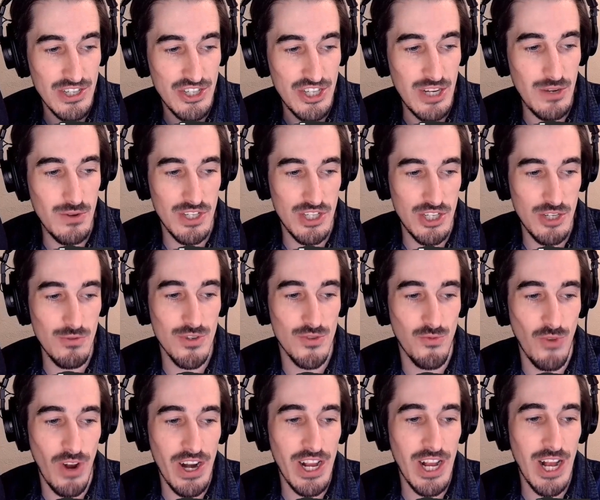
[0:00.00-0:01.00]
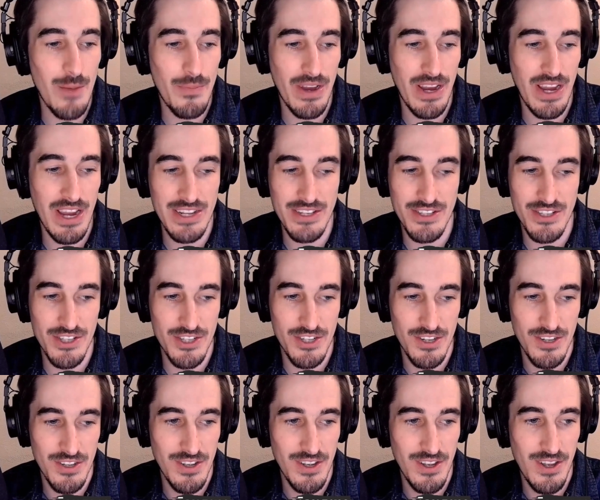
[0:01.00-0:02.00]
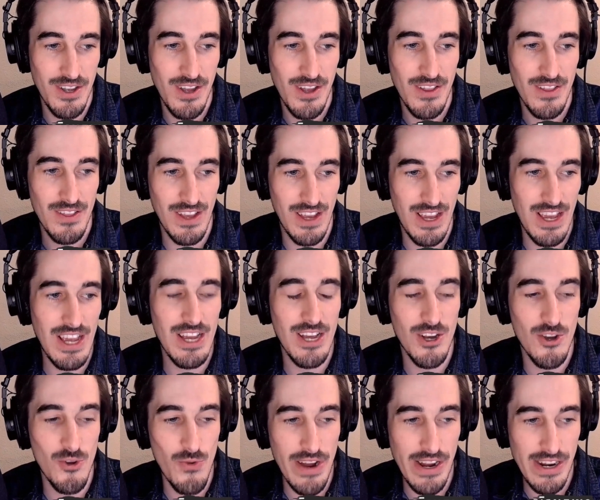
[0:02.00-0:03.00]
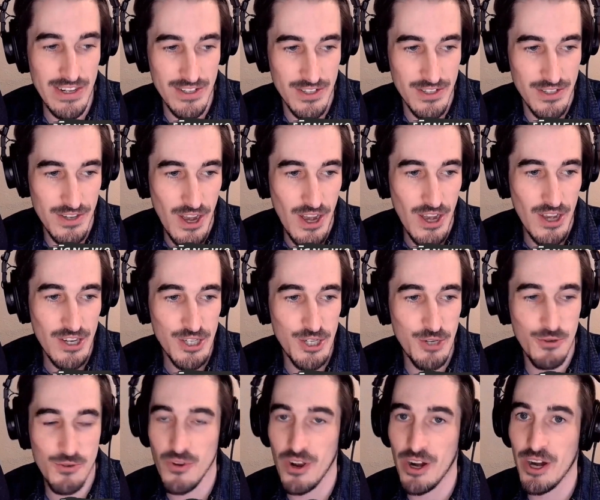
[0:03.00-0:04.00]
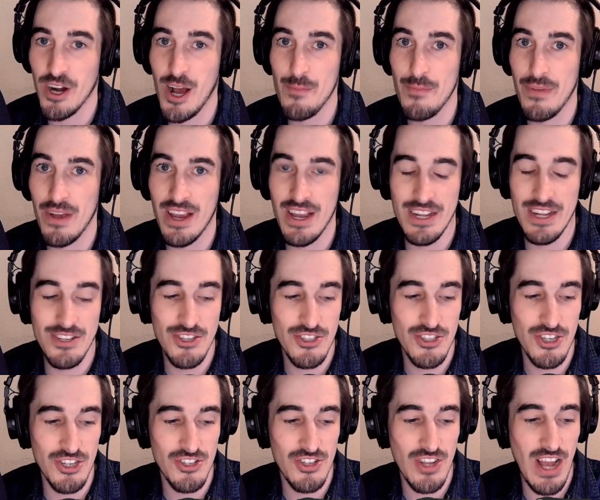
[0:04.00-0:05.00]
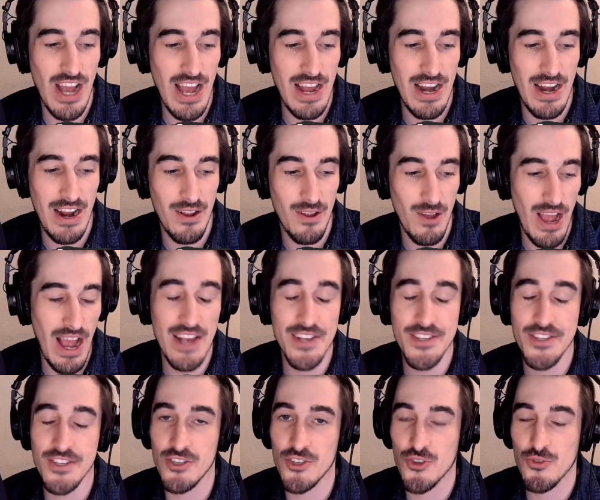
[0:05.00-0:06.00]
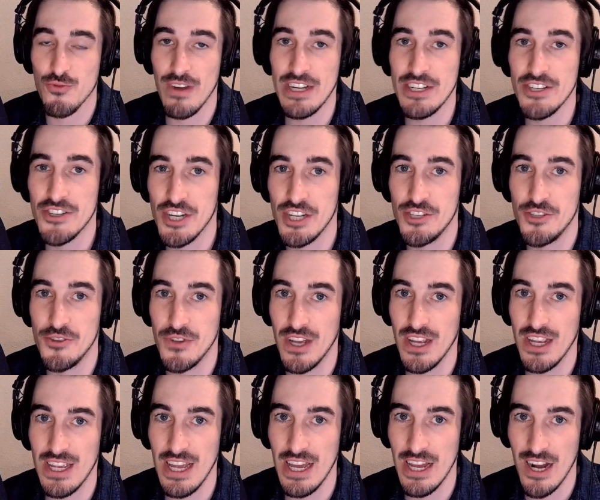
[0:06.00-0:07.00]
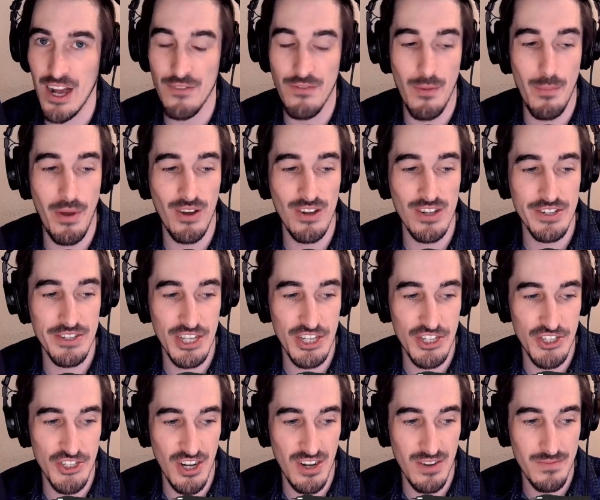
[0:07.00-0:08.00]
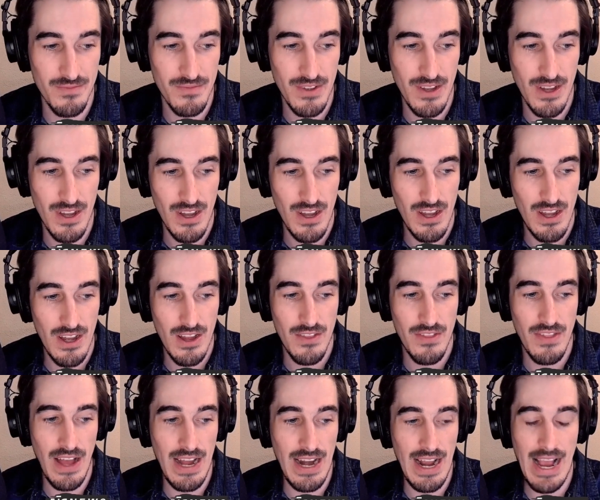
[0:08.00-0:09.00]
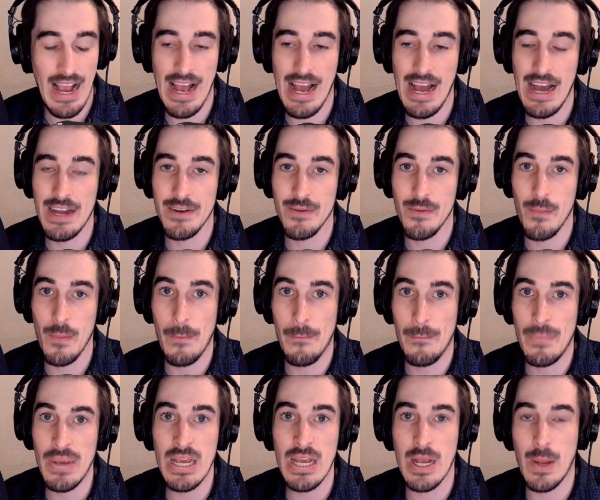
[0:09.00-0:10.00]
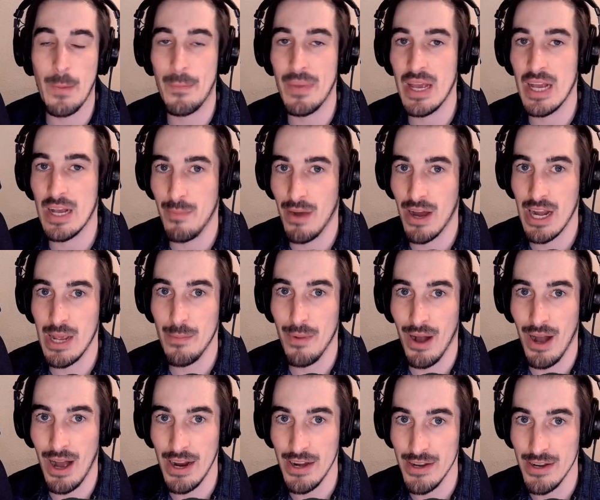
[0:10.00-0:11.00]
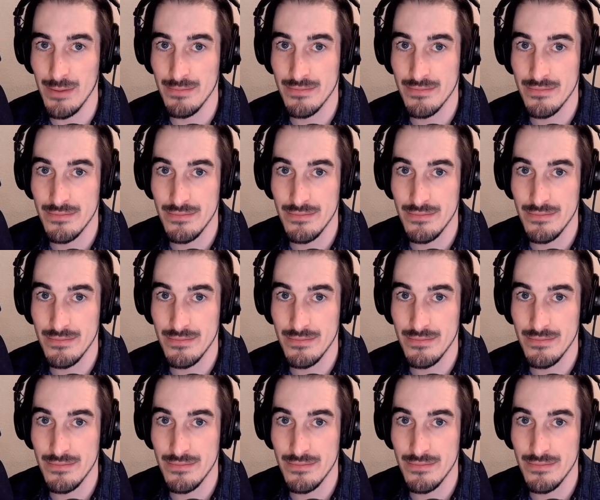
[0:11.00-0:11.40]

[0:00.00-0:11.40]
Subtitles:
she was running up against the King of Queens. She was running up against just as entrenched as you could get of a politician that had big money behind him.